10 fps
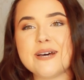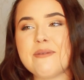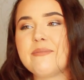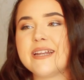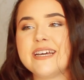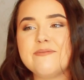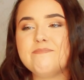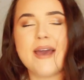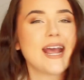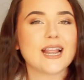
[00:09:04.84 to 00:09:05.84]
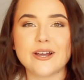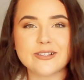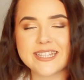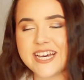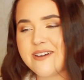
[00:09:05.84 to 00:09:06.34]
them. I'm gonna make
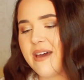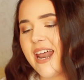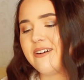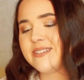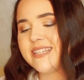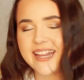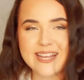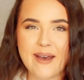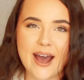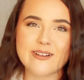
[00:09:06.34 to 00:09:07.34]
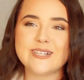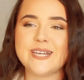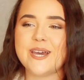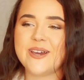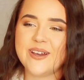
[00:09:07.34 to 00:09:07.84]
loads of them and I'll send them out to
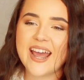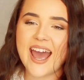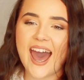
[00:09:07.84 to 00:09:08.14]
you,